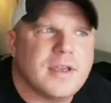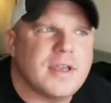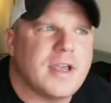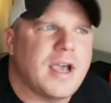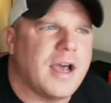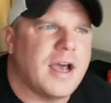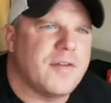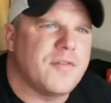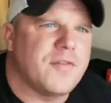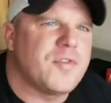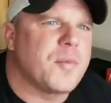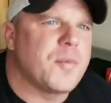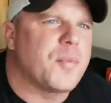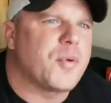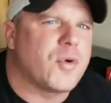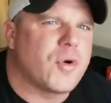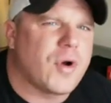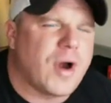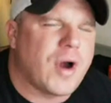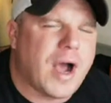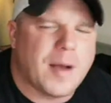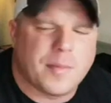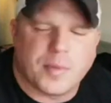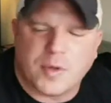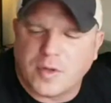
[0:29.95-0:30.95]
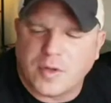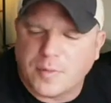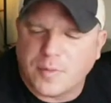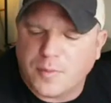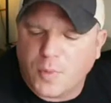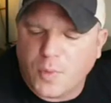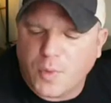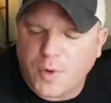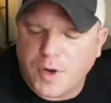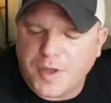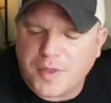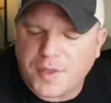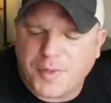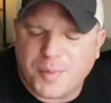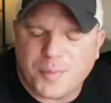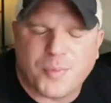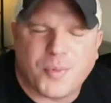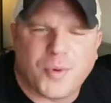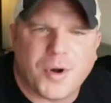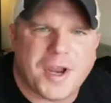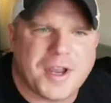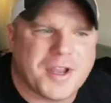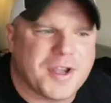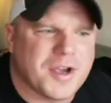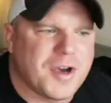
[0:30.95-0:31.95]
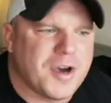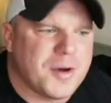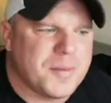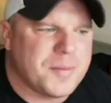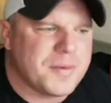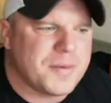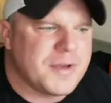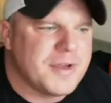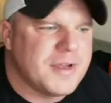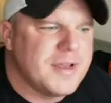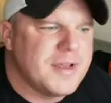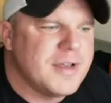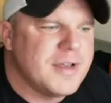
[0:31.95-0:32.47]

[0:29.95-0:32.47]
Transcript: kind of the problem with breakup